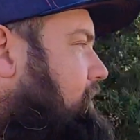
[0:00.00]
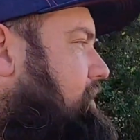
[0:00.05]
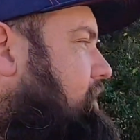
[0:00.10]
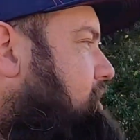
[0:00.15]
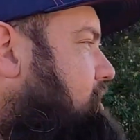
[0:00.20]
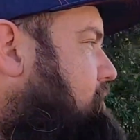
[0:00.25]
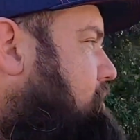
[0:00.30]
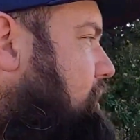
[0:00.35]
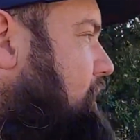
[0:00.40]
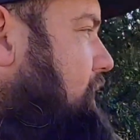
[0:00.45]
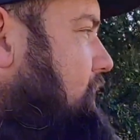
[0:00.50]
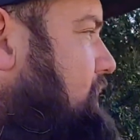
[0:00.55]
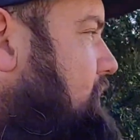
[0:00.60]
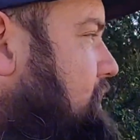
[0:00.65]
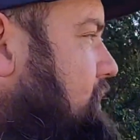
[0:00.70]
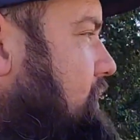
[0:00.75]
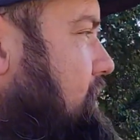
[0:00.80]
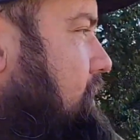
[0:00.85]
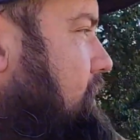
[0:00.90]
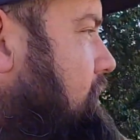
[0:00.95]
to this
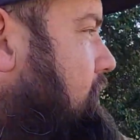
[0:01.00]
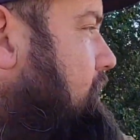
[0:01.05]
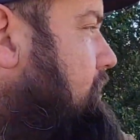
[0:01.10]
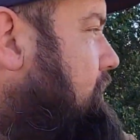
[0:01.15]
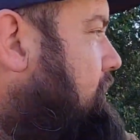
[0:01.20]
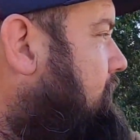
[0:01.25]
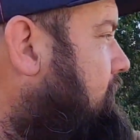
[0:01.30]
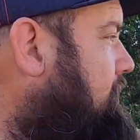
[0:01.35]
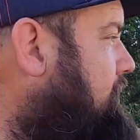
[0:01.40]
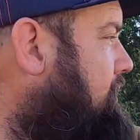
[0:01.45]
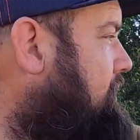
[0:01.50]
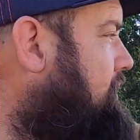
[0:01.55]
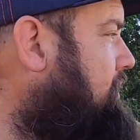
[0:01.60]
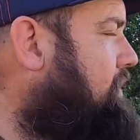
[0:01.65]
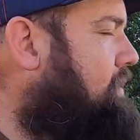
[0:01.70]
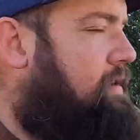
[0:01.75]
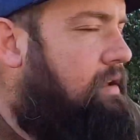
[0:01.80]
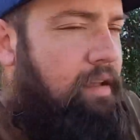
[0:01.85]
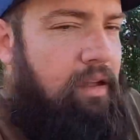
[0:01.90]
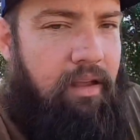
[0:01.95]
trailer
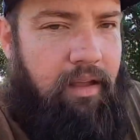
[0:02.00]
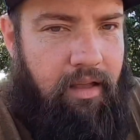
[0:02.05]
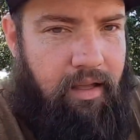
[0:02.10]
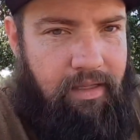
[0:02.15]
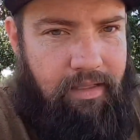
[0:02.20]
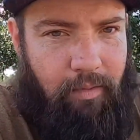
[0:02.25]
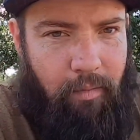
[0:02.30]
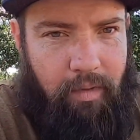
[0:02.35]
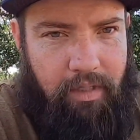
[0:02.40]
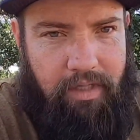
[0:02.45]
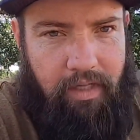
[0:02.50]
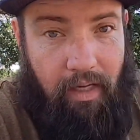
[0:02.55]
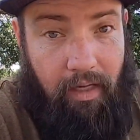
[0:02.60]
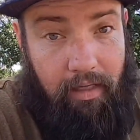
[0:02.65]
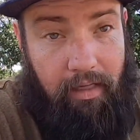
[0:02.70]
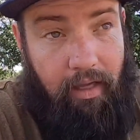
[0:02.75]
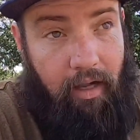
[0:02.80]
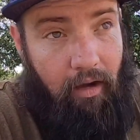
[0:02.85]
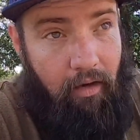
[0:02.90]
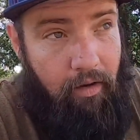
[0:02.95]
is I wish I
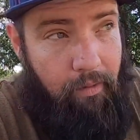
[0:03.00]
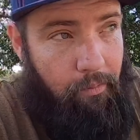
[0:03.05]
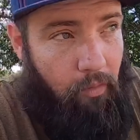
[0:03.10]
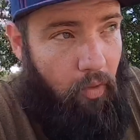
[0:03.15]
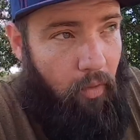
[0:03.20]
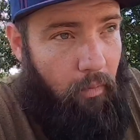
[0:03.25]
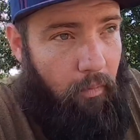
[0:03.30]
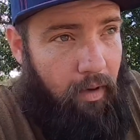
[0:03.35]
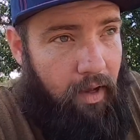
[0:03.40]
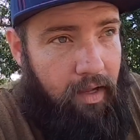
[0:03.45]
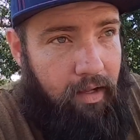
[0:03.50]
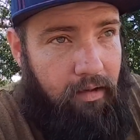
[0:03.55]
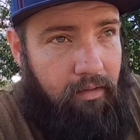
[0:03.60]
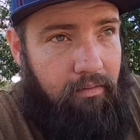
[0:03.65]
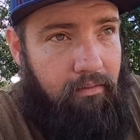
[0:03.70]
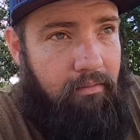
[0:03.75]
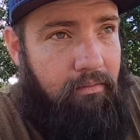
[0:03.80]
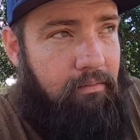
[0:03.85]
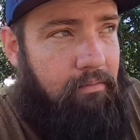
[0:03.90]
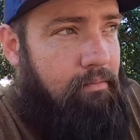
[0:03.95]
could carry more weight.
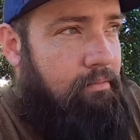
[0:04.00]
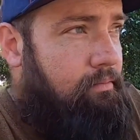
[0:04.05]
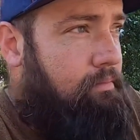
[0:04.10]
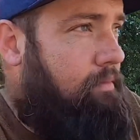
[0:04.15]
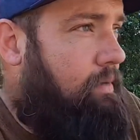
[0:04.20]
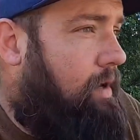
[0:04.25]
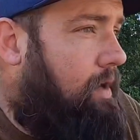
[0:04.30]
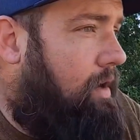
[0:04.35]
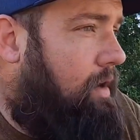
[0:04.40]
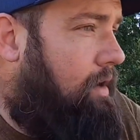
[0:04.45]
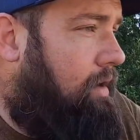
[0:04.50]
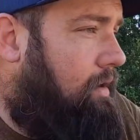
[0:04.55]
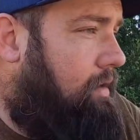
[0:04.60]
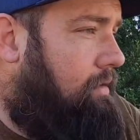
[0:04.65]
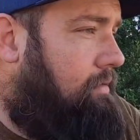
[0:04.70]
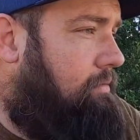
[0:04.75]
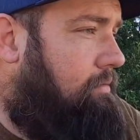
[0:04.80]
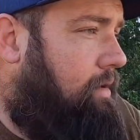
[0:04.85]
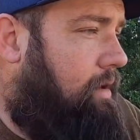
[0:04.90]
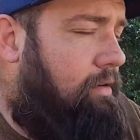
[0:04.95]

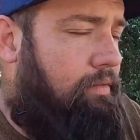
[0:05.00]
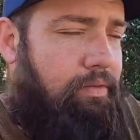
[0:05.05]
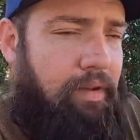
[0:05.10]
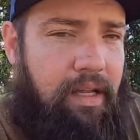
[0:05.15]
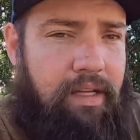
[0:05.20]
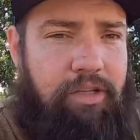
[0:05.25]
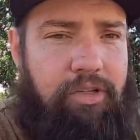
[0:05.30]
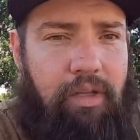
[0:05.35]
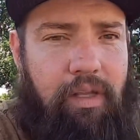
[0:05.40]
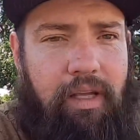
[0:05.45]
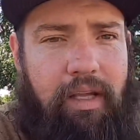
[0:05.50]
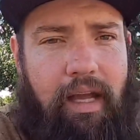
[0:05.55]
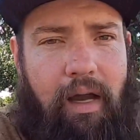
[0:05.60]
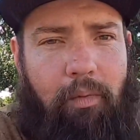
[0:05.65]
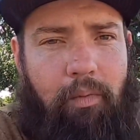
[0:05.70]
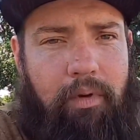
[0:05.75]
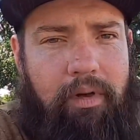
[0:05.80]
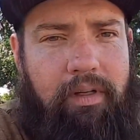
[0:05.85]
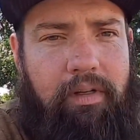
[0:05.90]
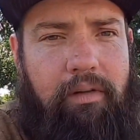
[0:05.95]
Eventually I
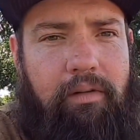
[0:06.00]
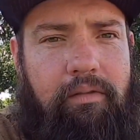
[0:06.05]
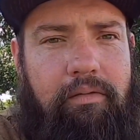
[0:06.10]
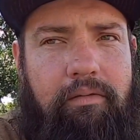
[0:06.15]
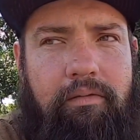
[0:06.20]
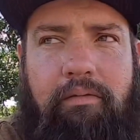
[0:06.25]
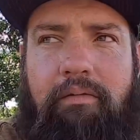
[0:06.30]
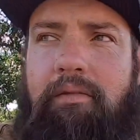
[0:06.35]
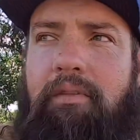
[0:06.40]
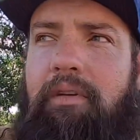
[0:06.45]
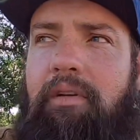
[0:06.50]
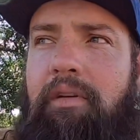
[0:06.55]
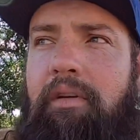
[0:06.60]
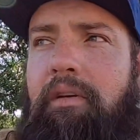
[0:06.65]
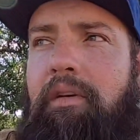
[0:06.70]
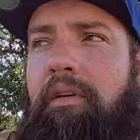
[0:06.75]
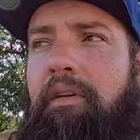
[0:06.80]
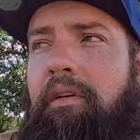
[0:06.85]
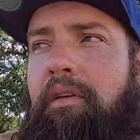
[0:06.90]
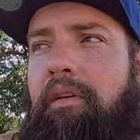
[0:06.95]
will
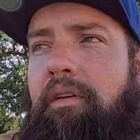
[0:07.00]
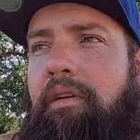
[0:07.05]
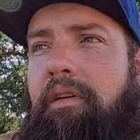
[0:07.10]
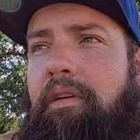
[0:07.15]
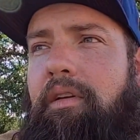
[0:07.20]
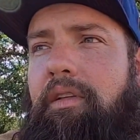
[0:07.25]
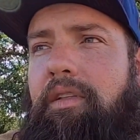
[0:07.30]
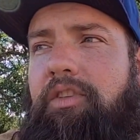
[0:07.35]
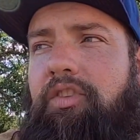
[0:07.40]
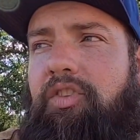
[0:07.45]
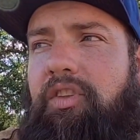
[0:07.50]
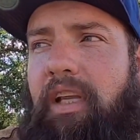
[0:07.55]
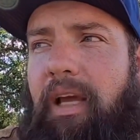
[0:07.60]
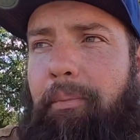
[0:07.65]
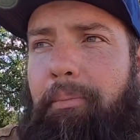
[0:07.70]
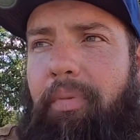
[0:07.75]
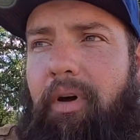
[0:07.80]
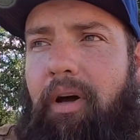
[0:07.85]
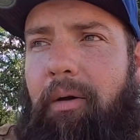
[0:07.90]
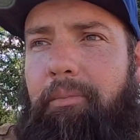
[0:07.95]

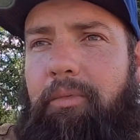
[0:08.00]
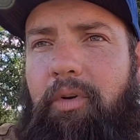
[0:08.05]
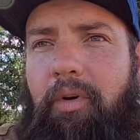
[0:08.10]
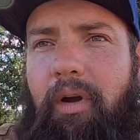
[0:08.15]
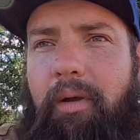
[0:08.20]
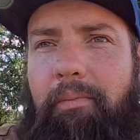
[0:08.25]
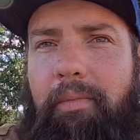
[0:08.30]
step up to